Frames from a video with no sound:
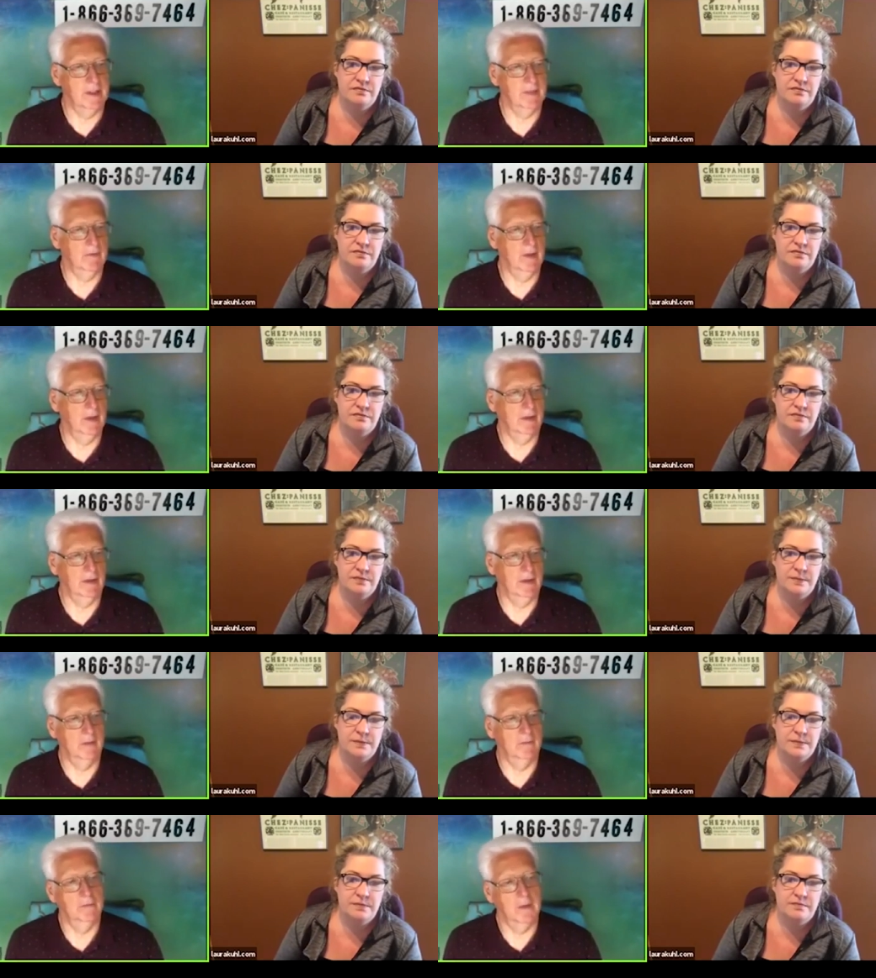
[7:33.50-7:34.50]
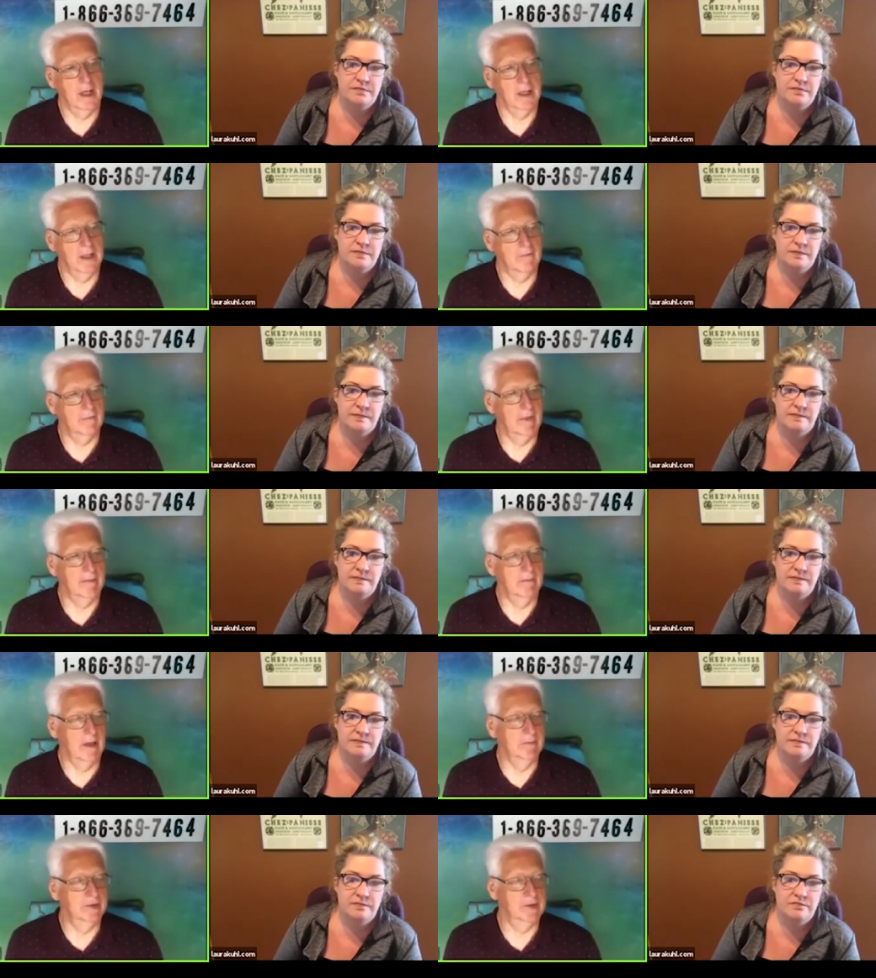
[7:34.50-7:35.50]
Speaker 1: I love my
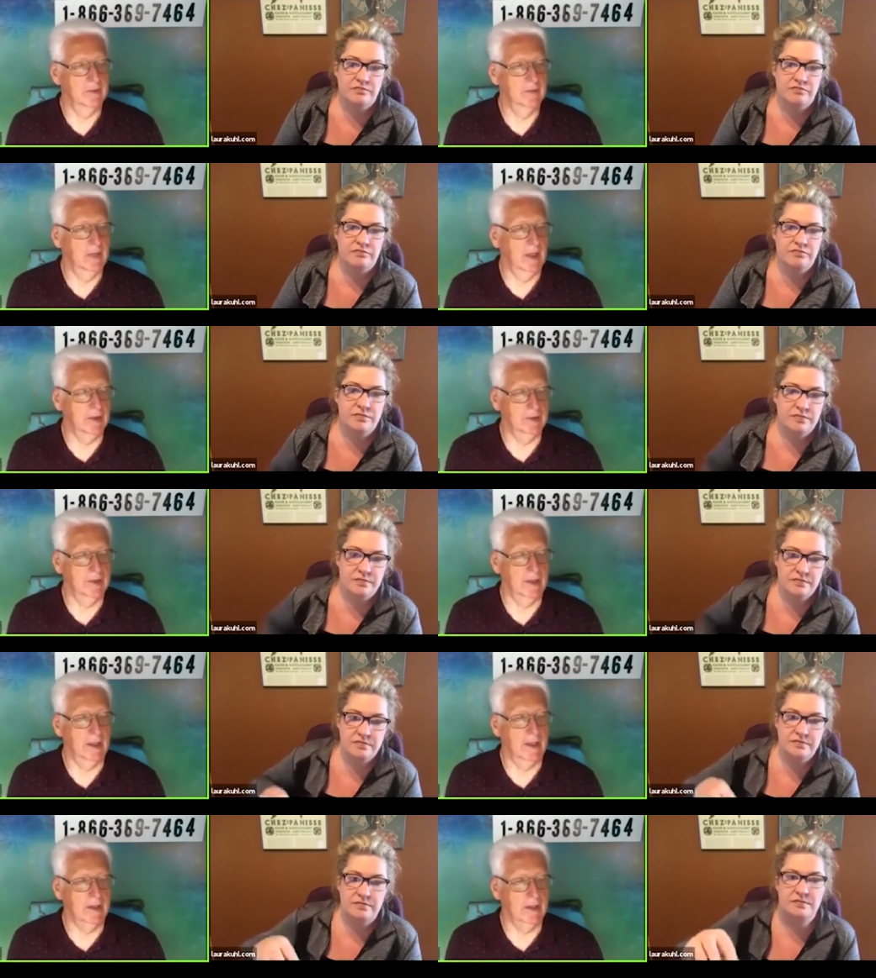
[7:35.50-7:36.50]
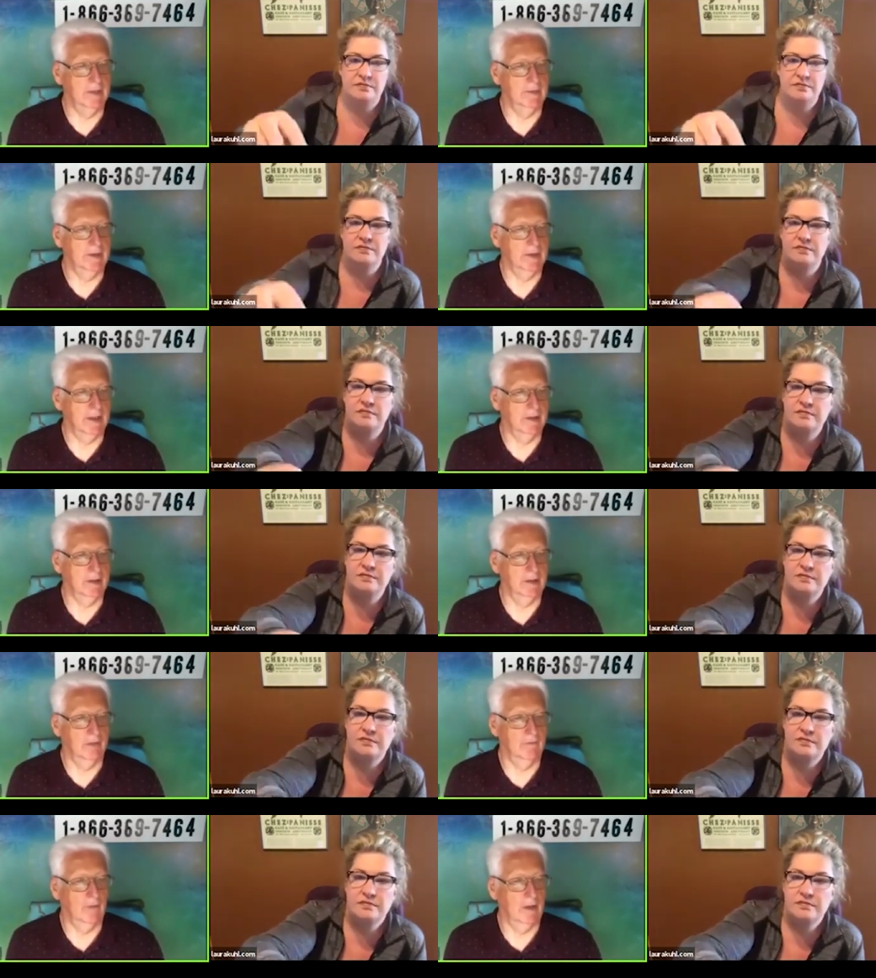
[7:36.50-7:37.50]
mom so much that I need to protect her,
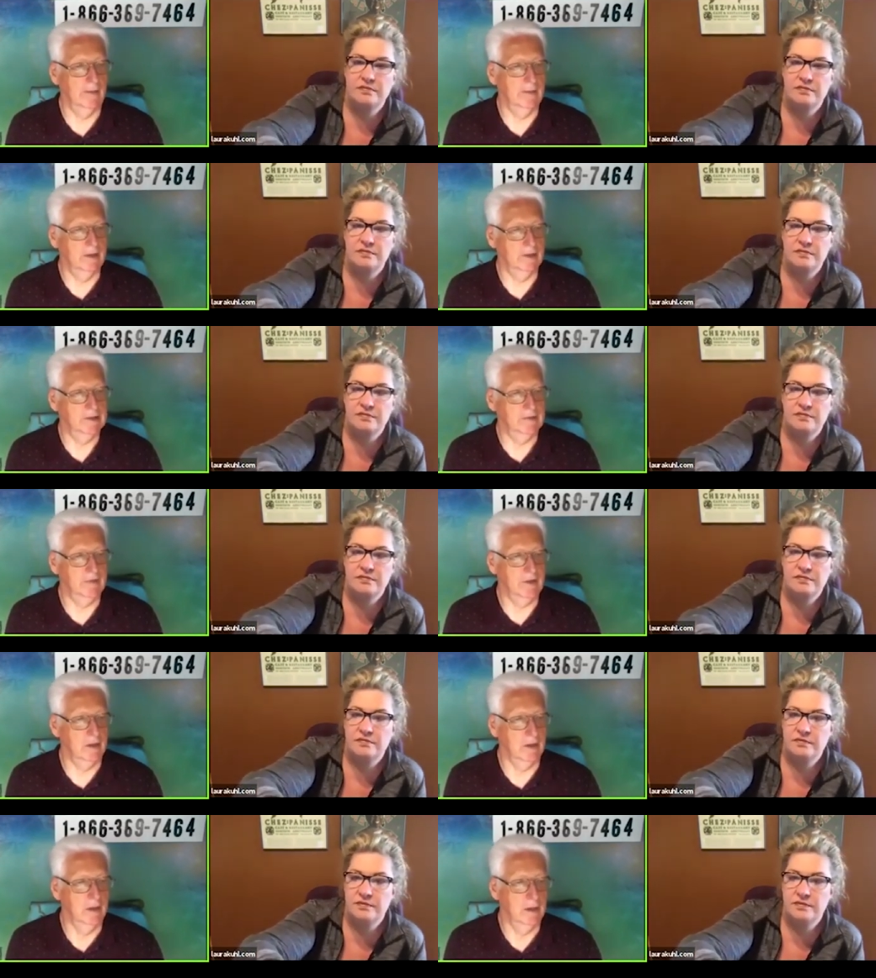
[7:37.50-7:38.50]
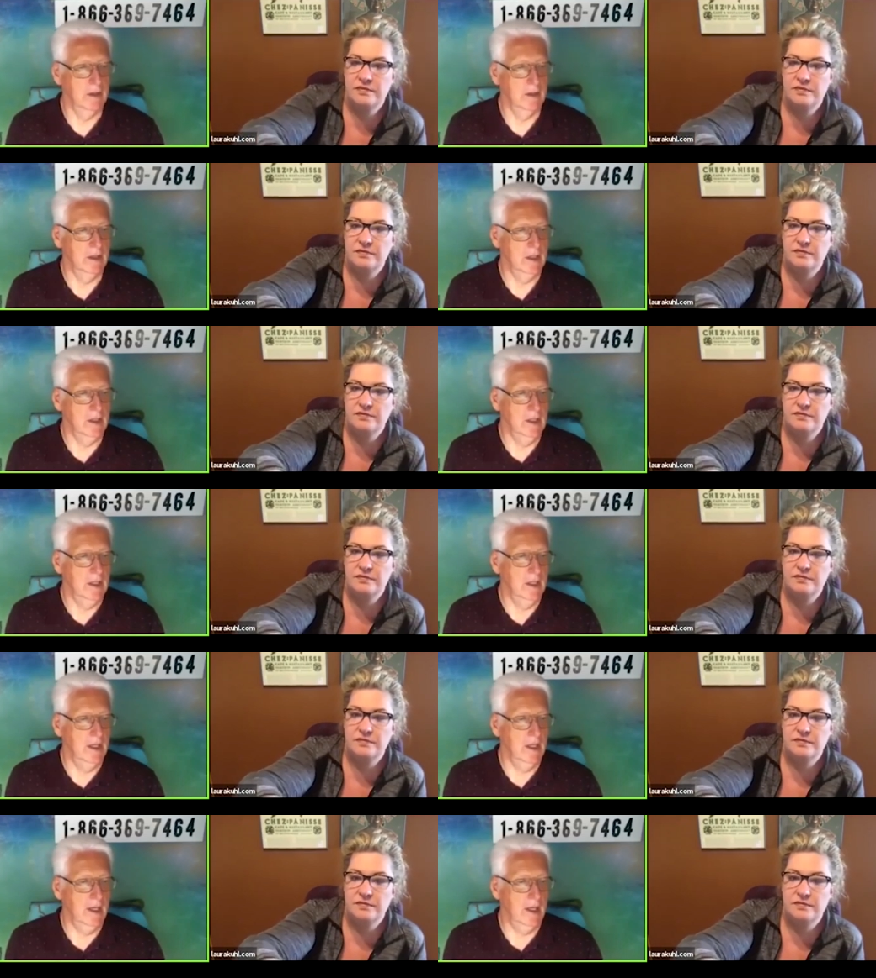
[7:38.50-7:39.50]
therefore I'm in this fear.
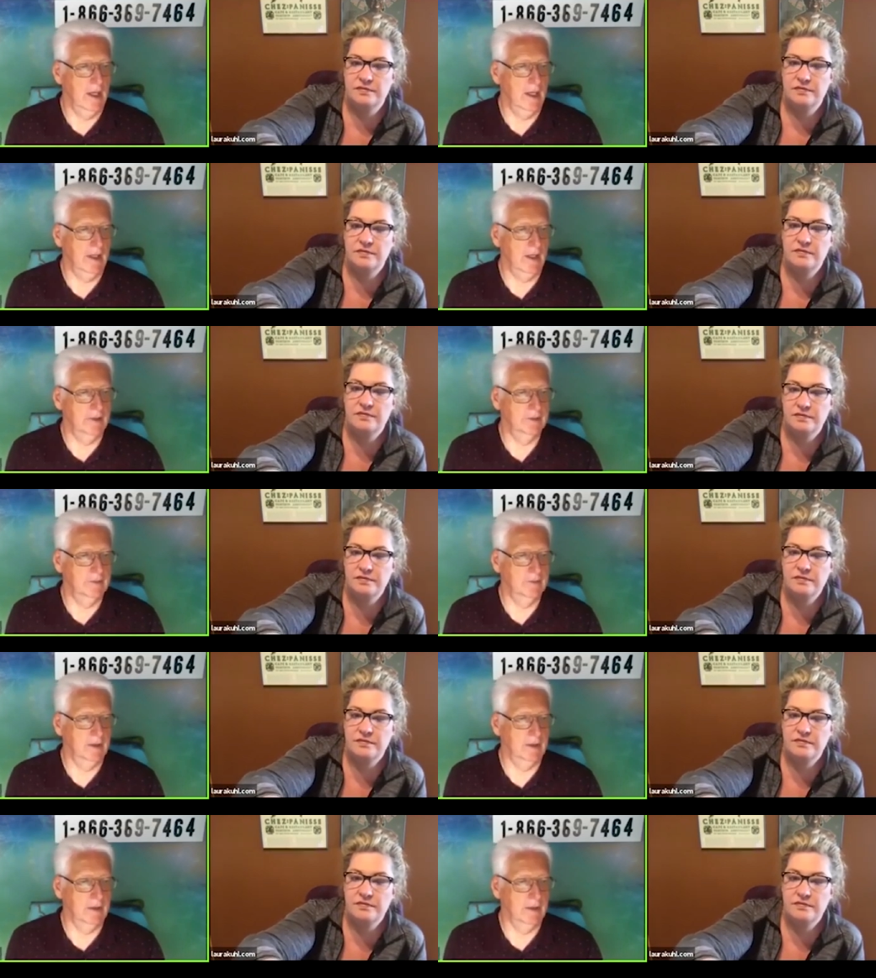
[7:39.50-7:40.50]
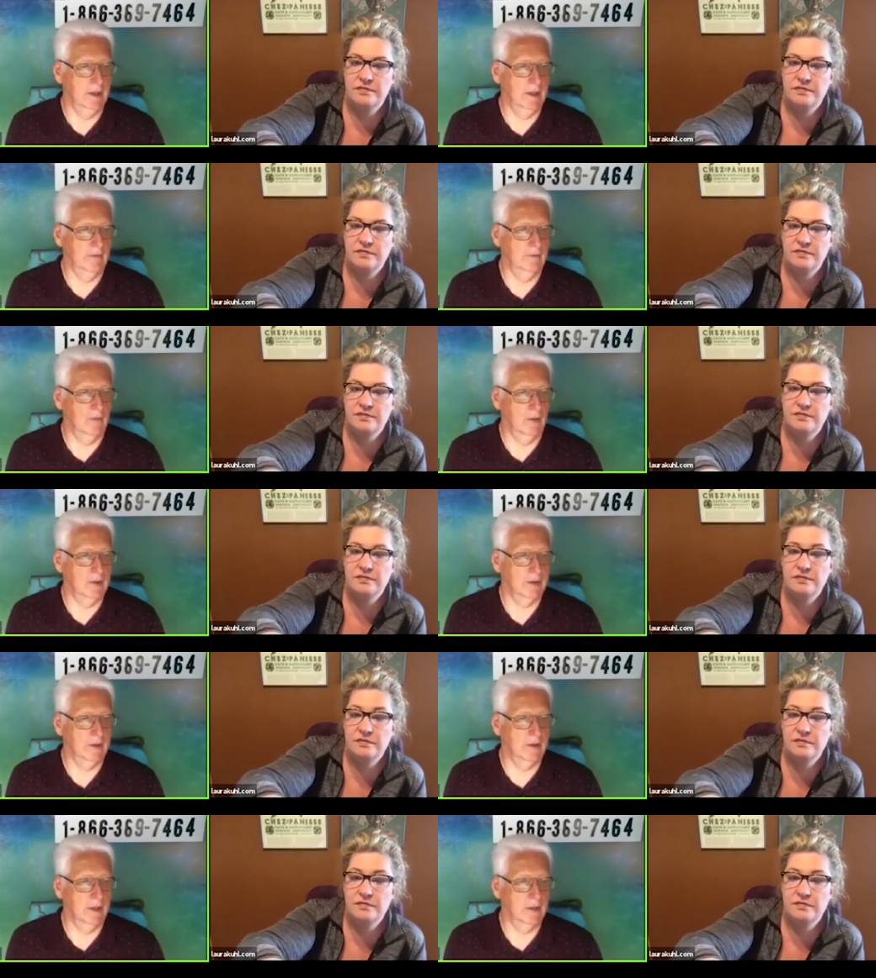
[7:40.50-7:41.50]
It's really
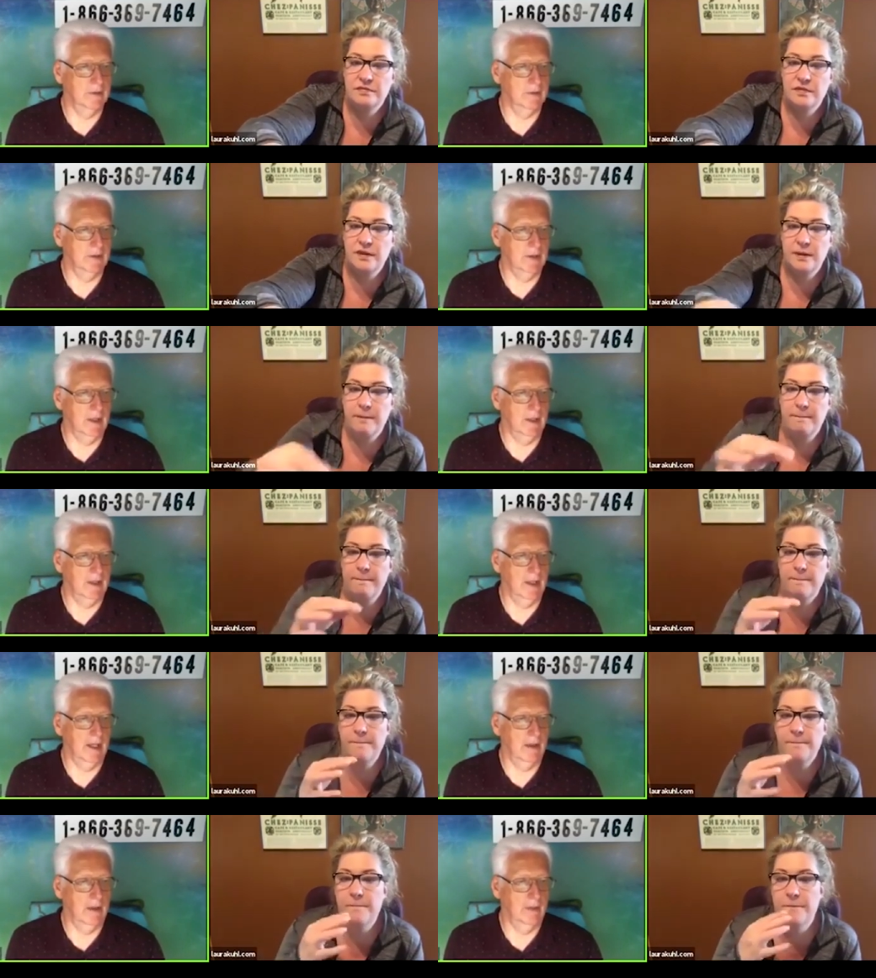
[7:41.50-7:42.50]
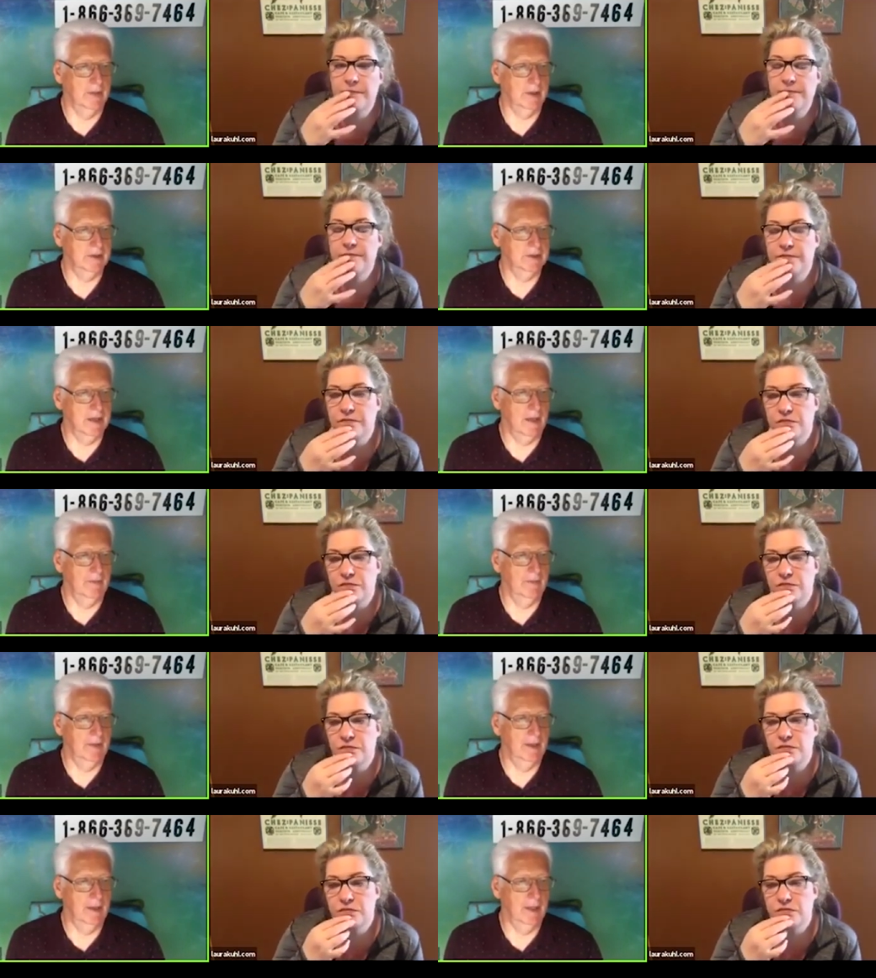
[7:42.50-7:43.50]
unfortunate because we get that all mixed up,
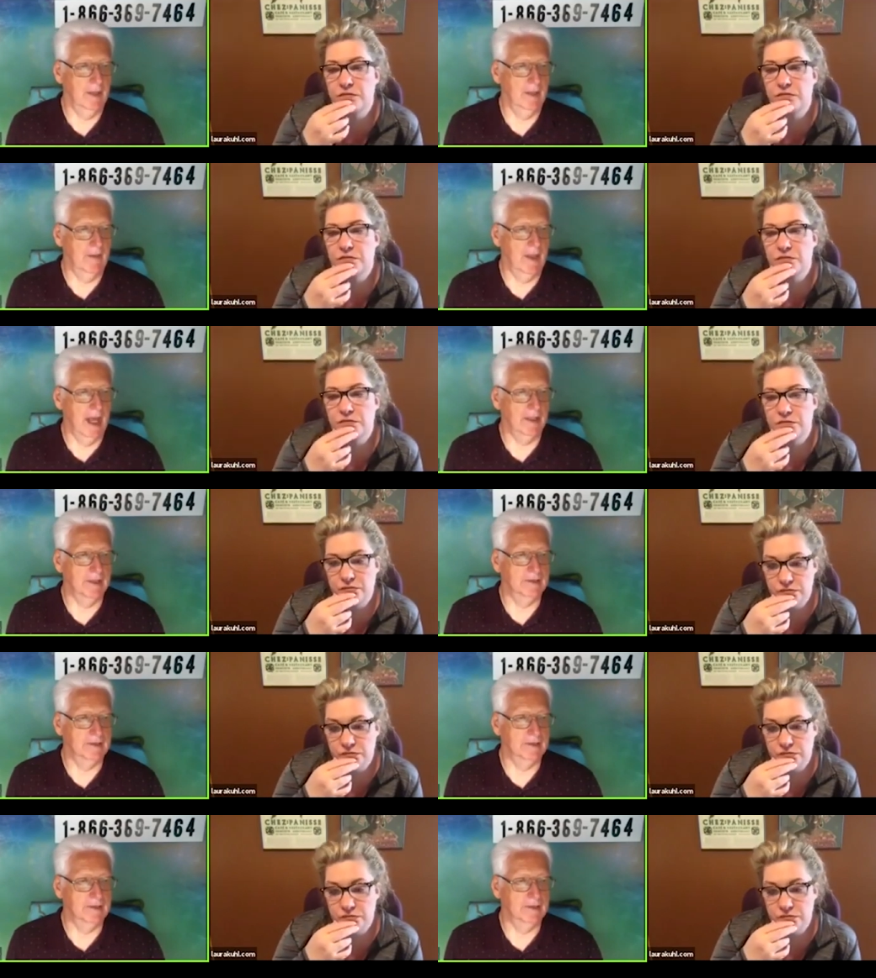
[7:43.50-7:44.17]
that